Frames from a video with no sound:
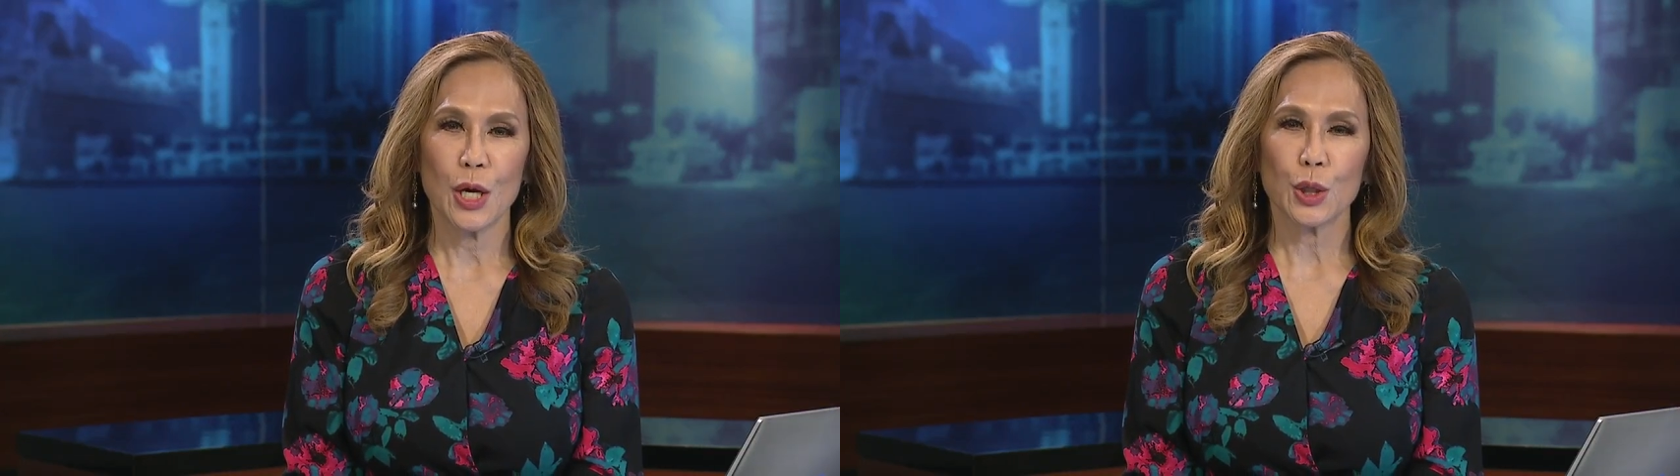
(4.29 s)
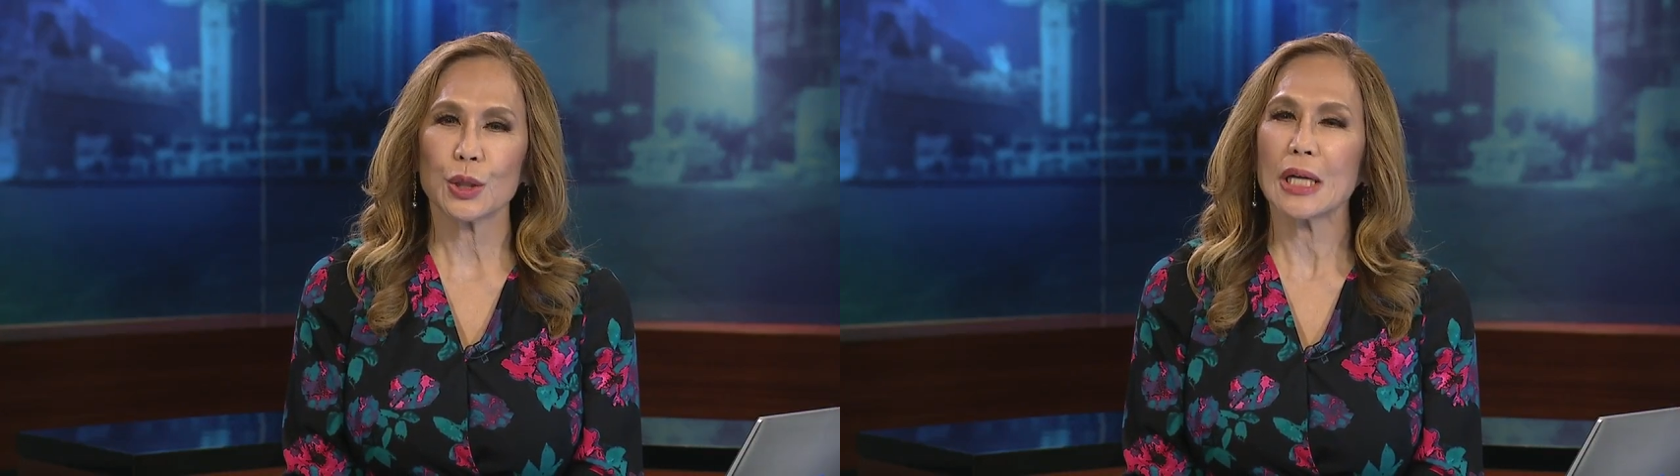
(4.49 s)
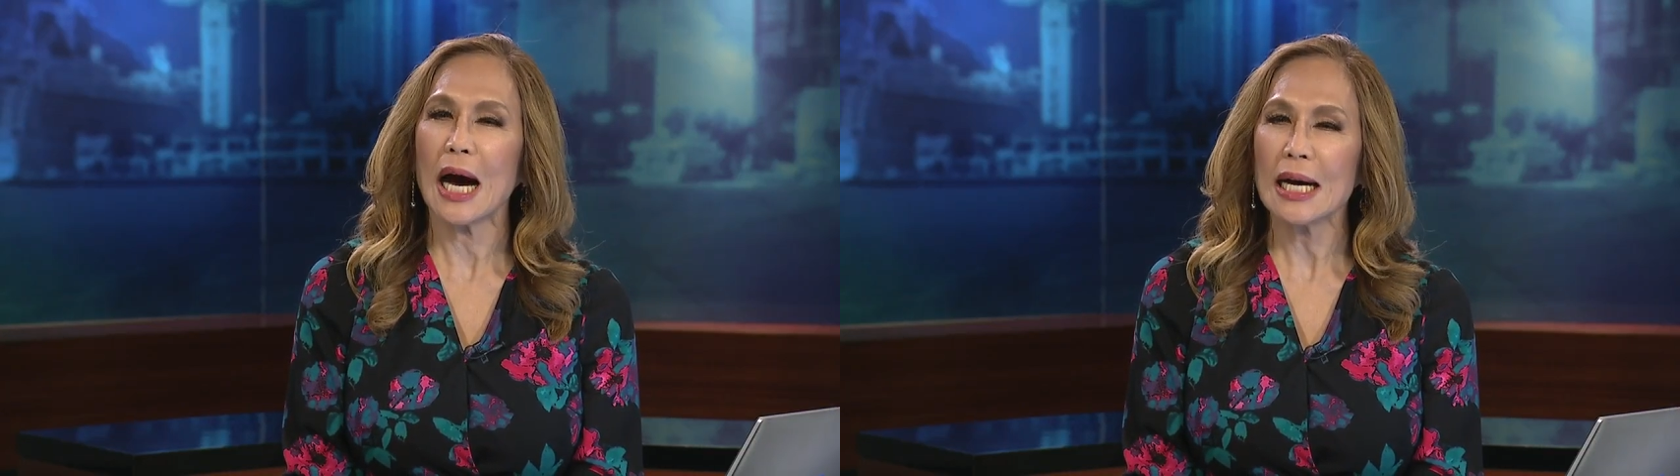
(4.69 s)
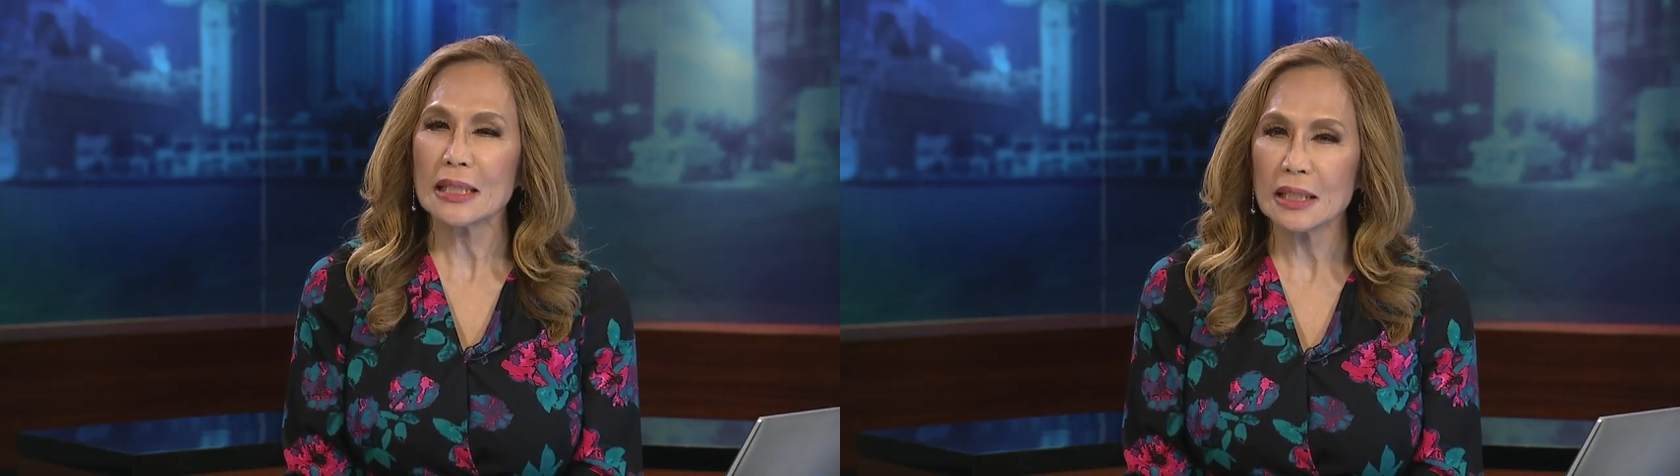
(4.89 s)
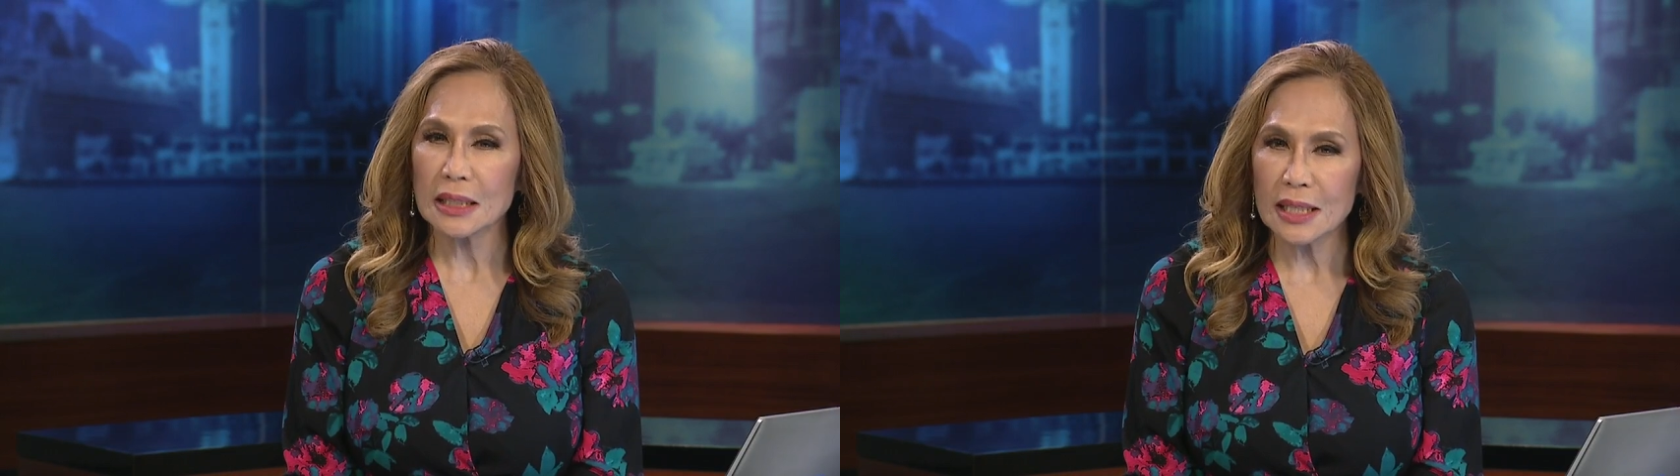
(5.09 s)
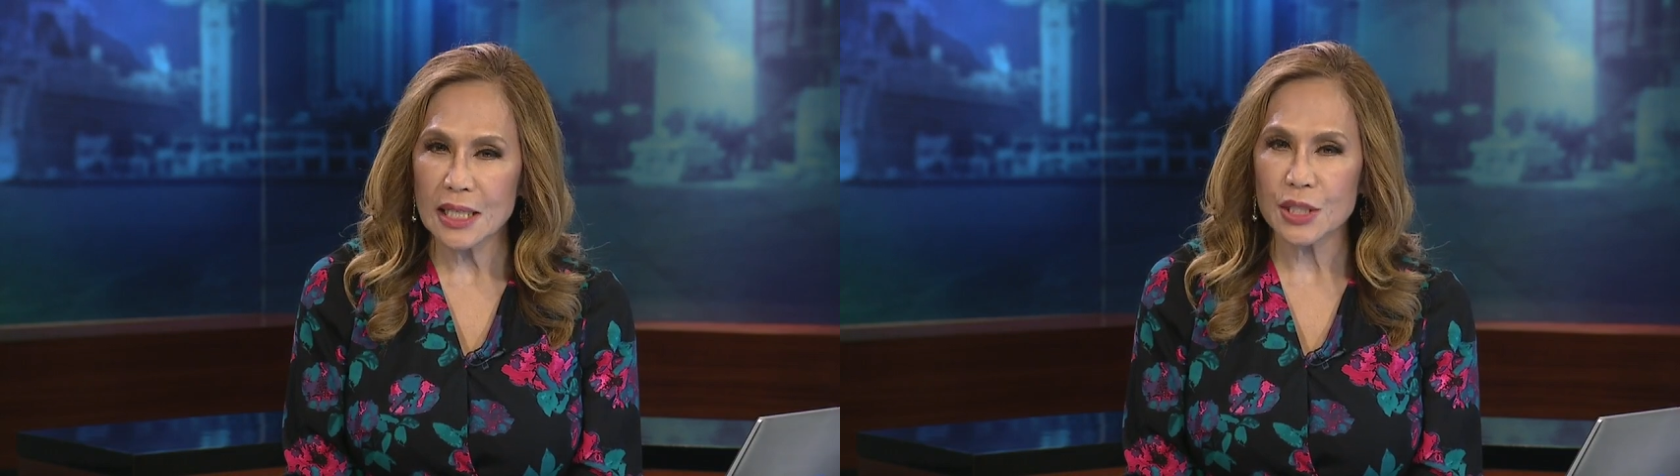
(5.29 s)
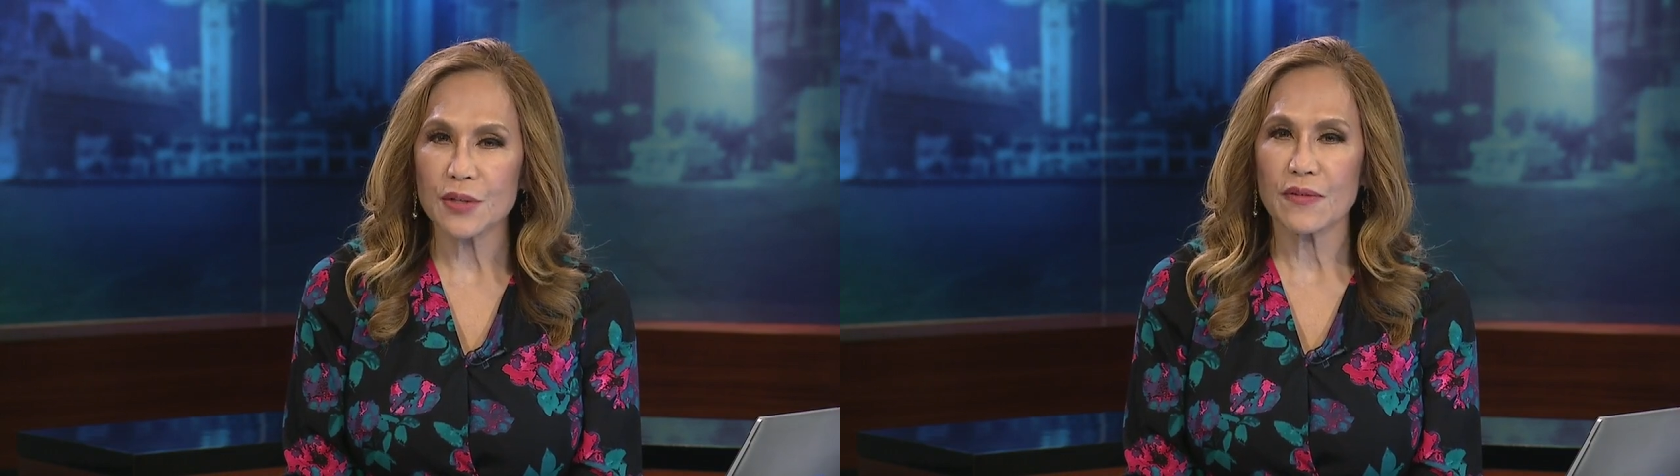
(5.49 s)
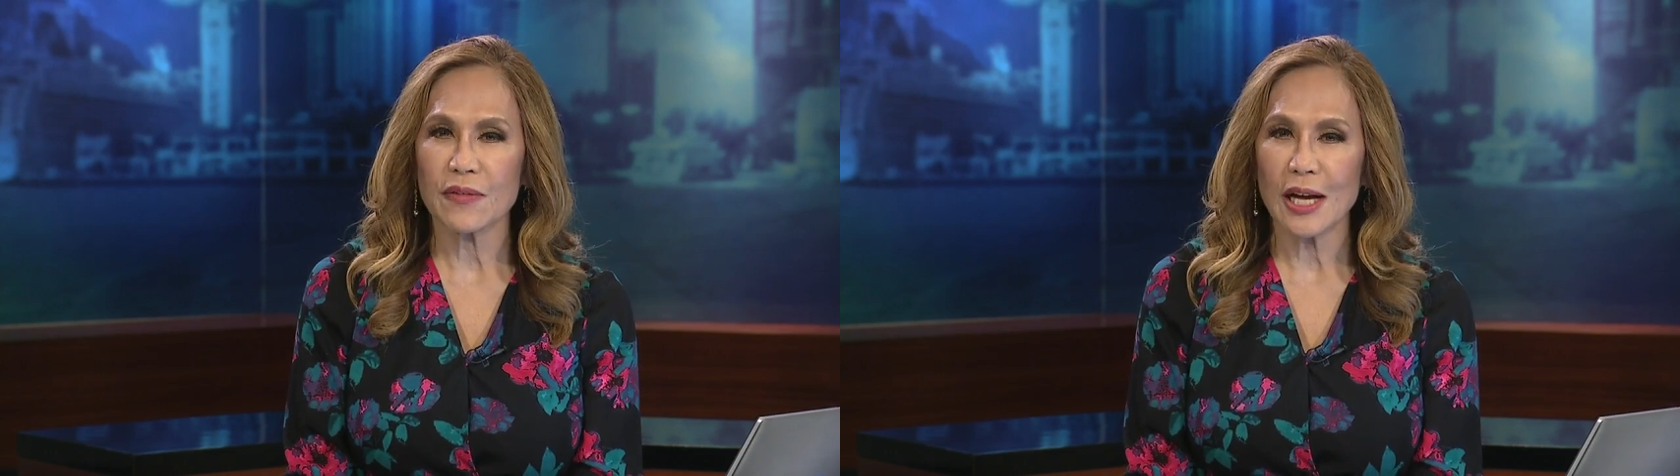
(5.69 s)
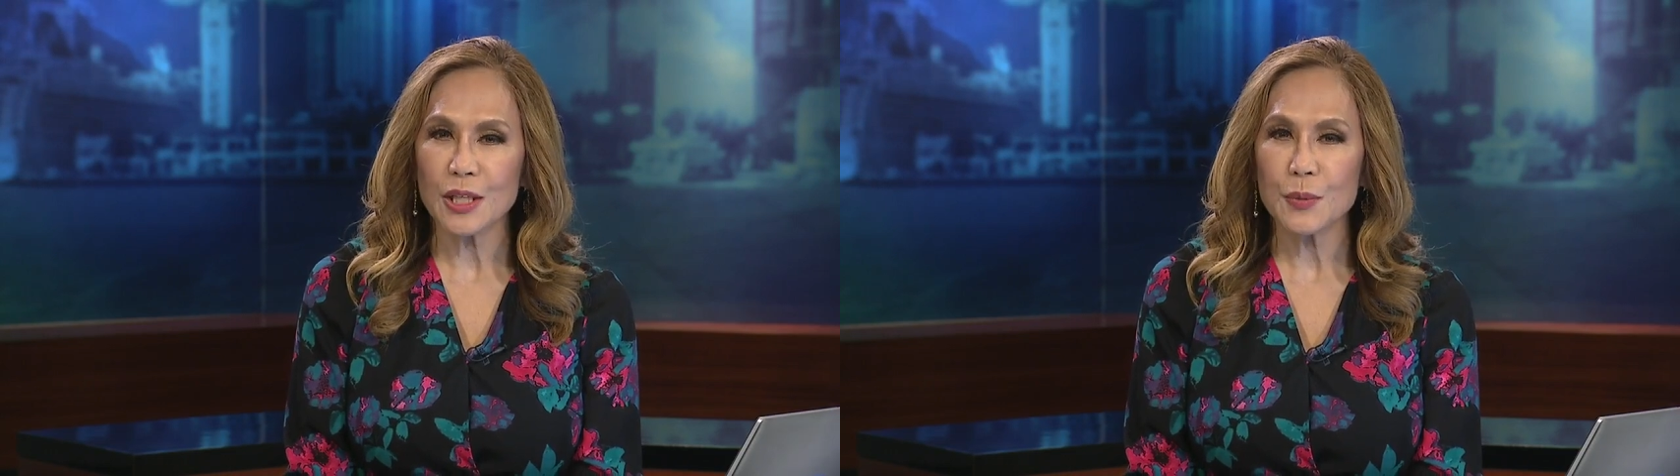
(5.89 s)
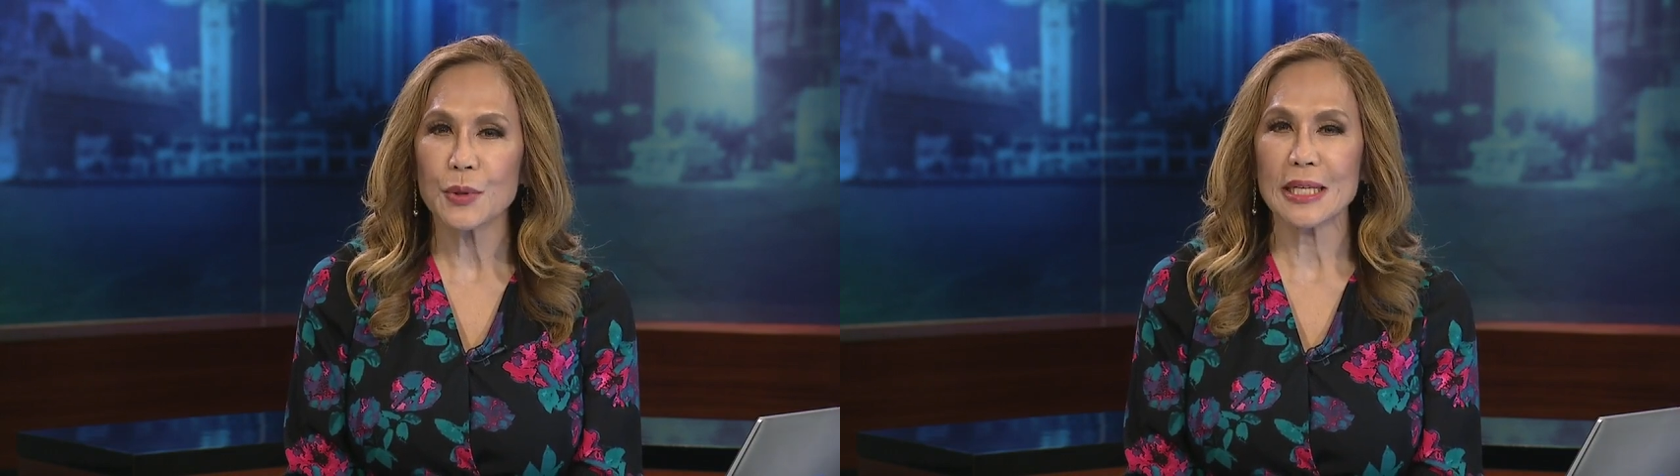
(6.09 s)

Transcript: could unleash valuable